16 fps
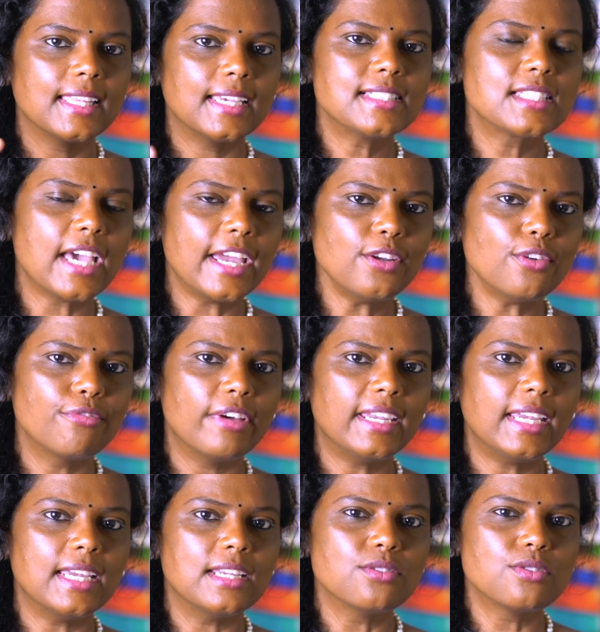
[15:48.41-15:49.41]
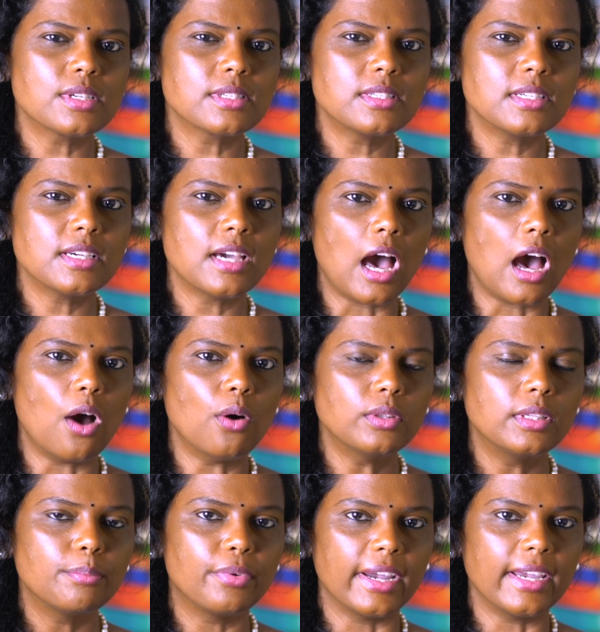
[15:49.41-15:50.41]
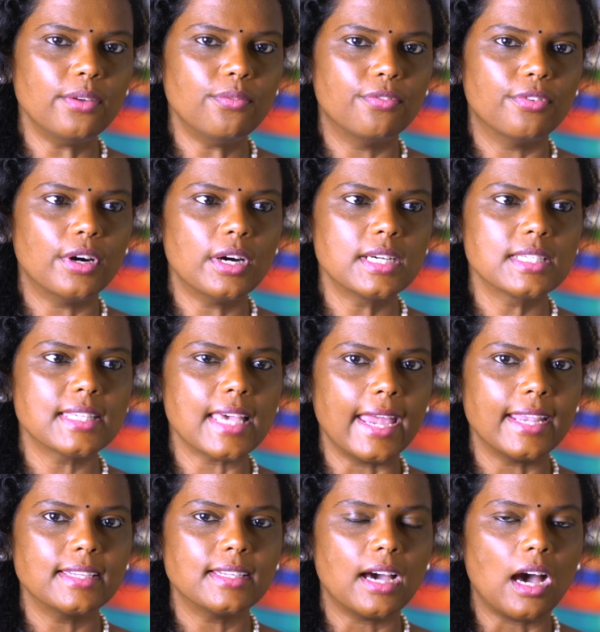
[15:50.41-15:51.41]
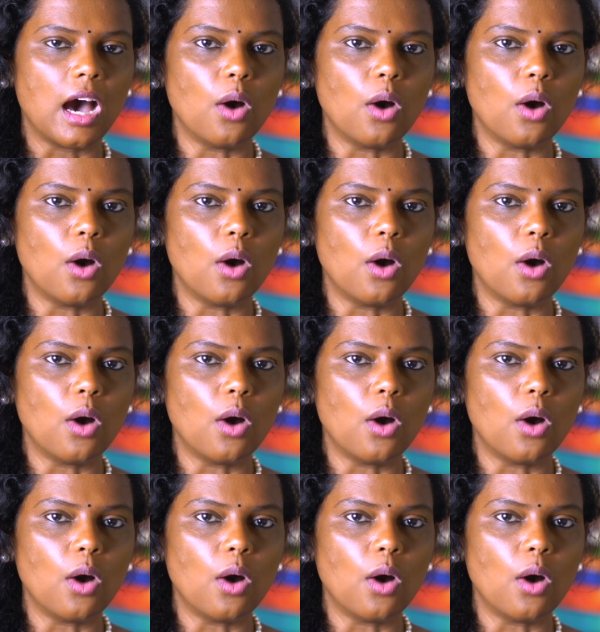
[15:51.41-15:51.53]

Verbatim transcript: it's kind of very interesting how the brain works and uh,